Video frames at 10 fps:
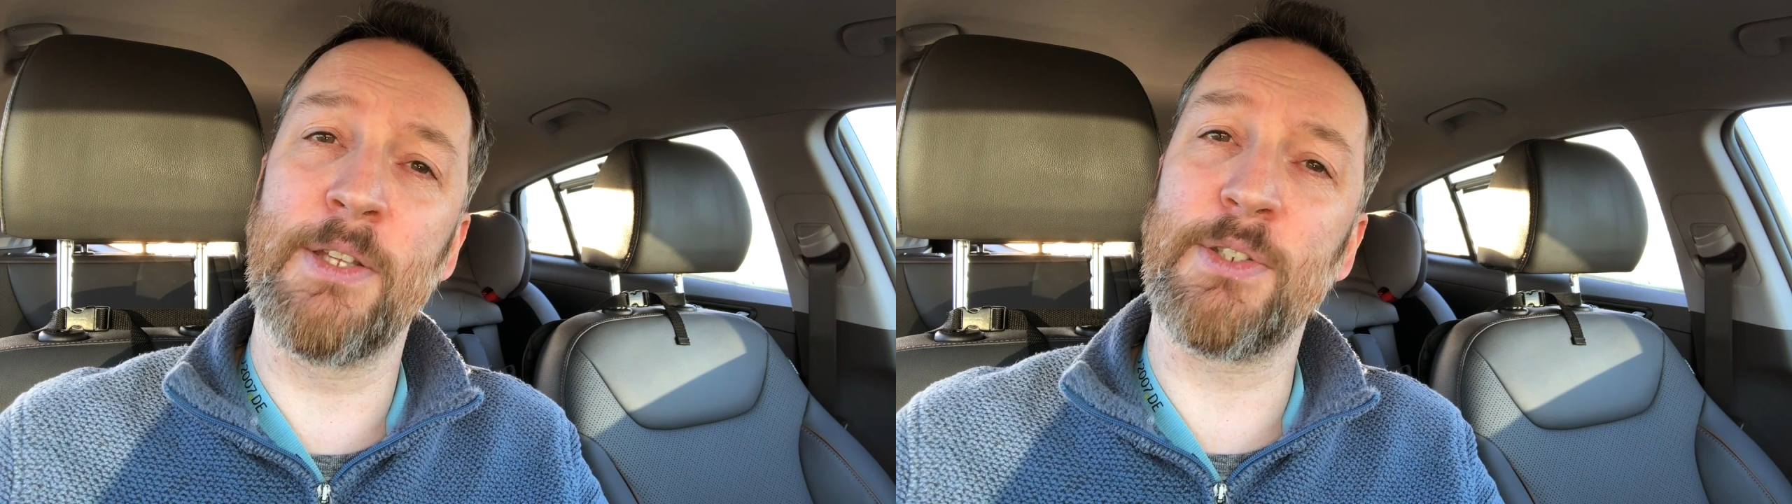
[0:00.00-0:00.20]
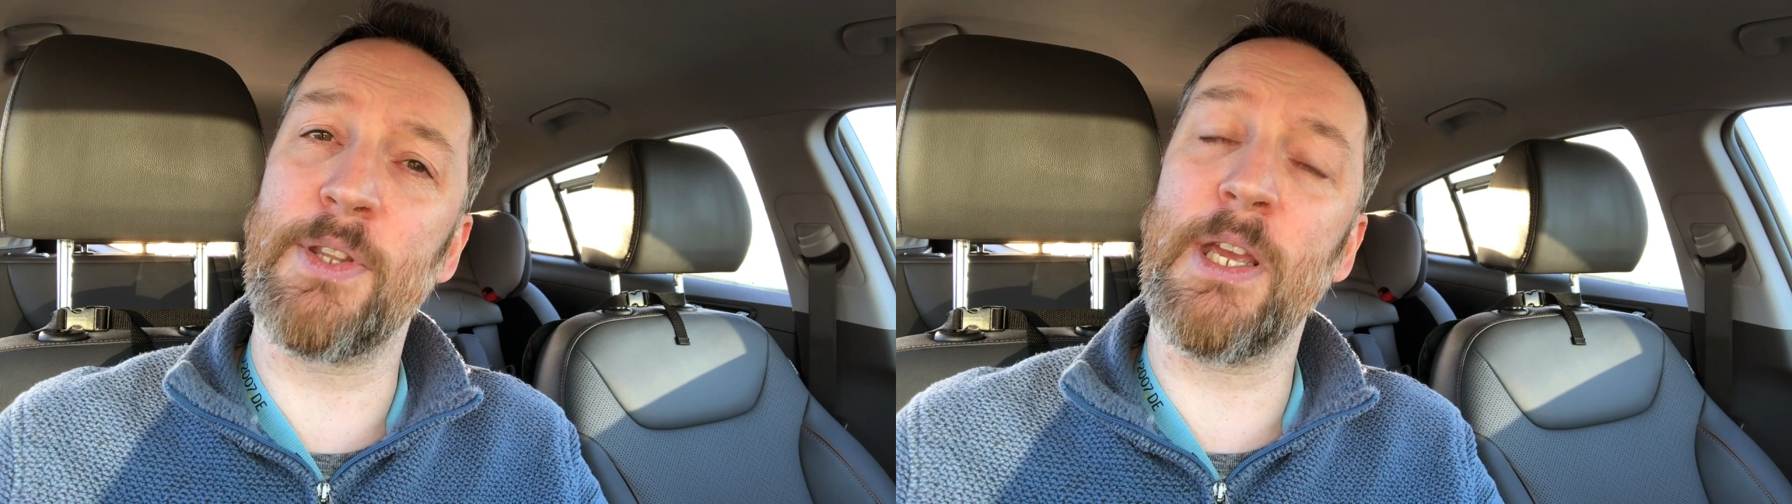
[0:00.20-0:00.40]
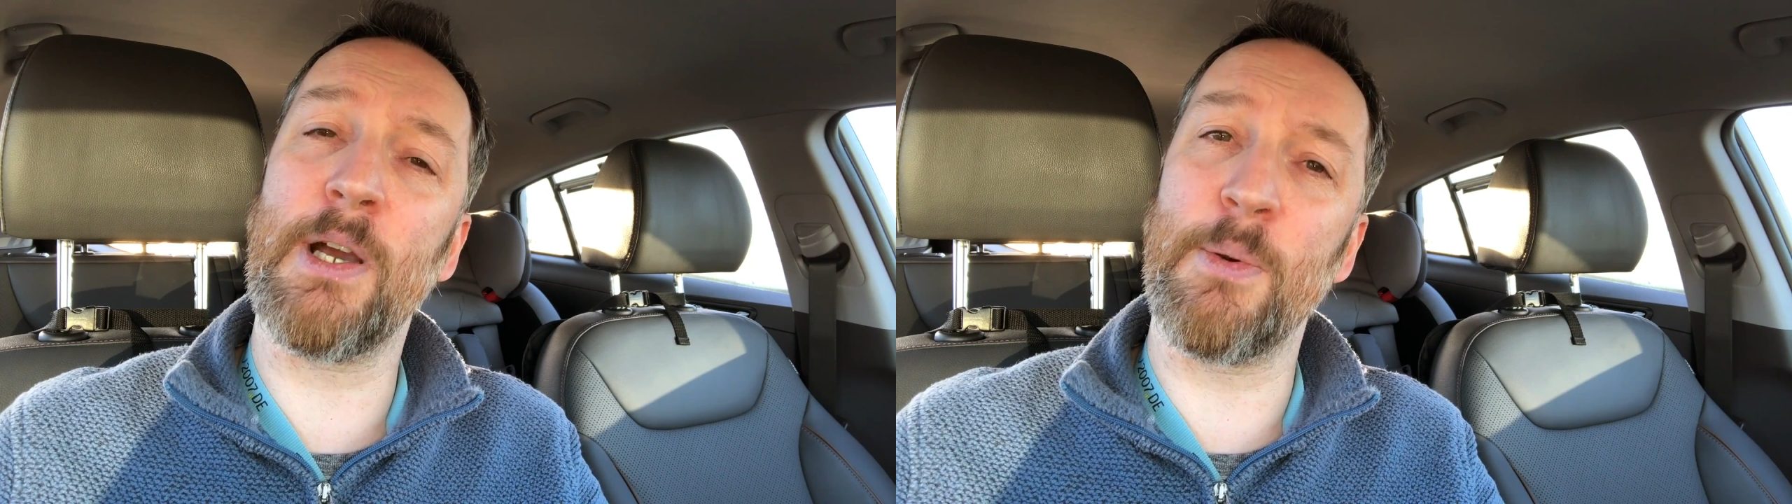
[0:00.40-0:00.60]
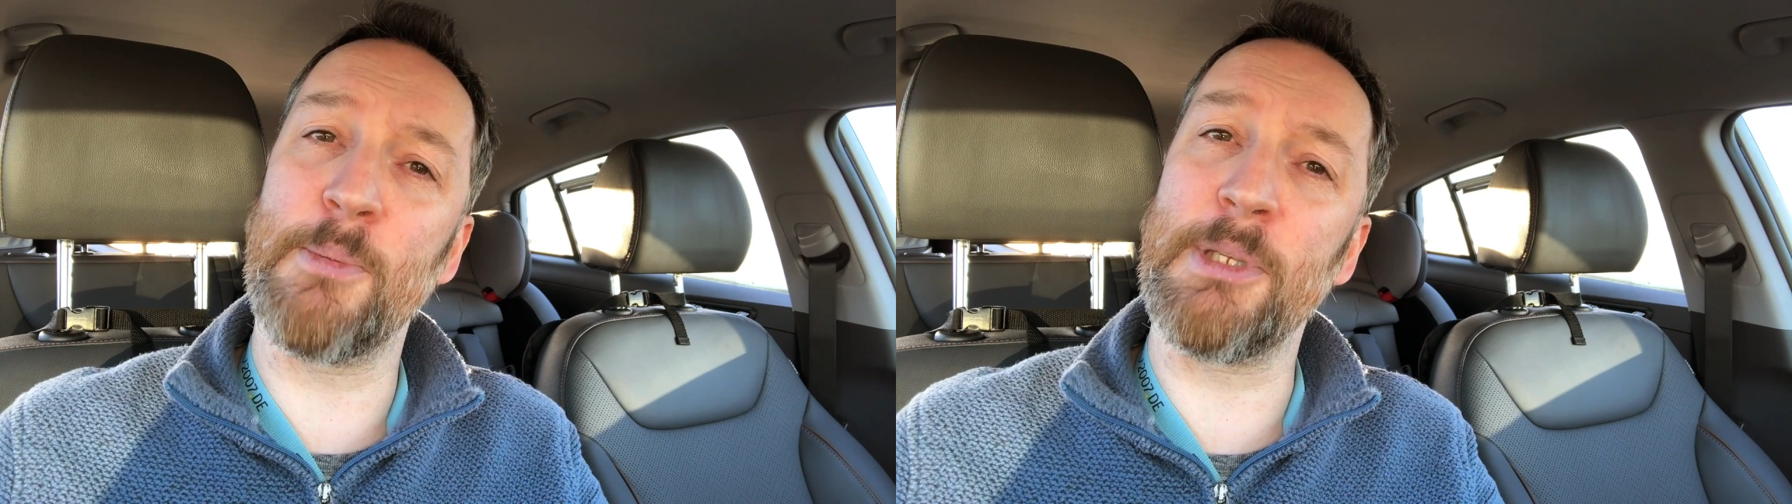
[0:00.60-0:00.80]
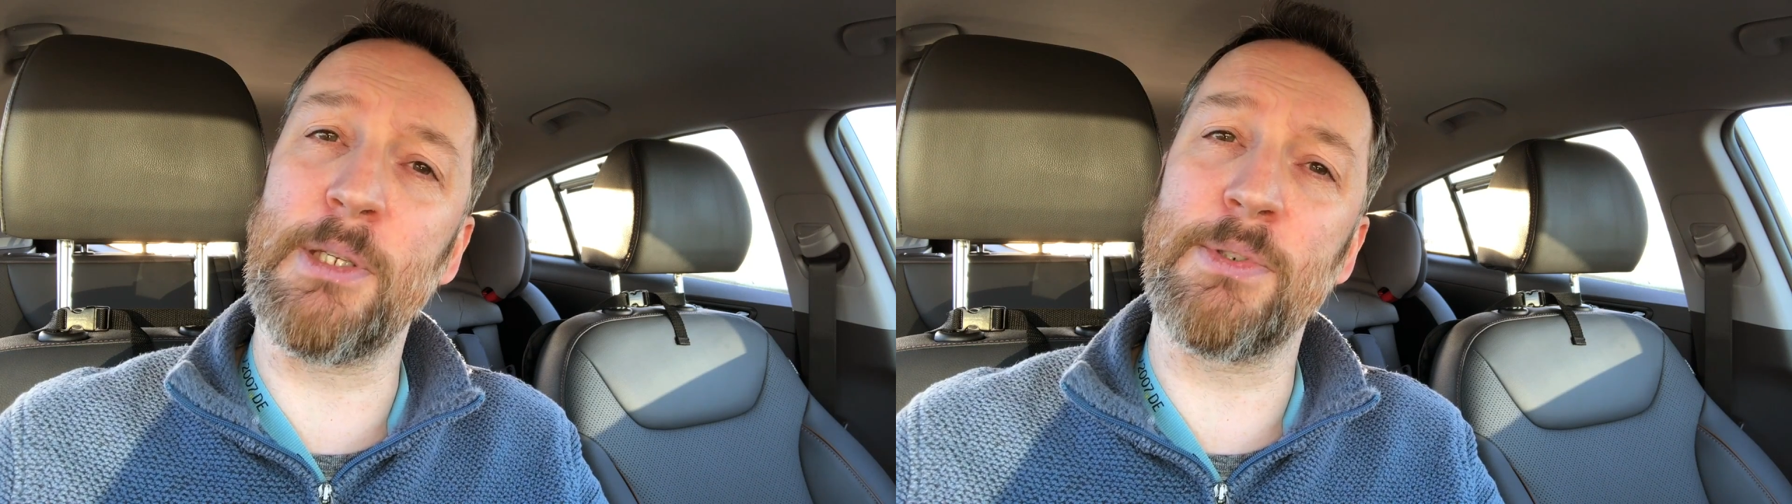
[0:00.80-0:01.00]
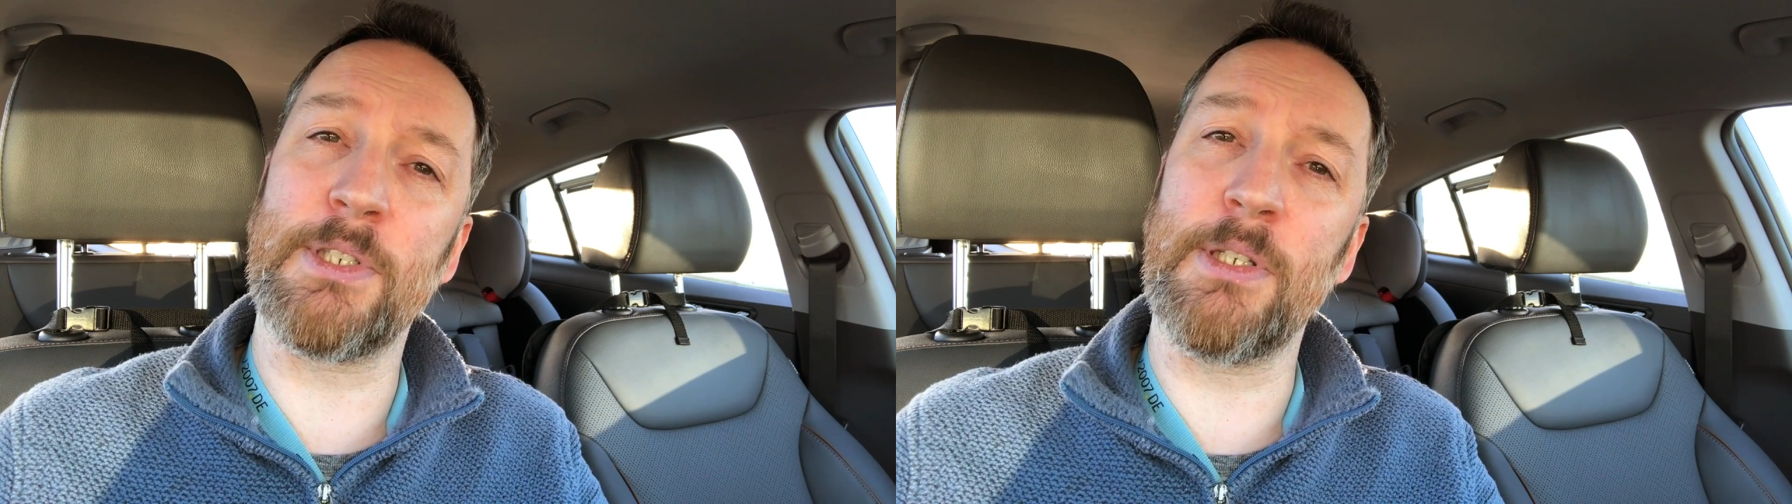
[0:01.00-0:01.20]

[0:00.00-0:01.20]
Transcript: so there I would be used to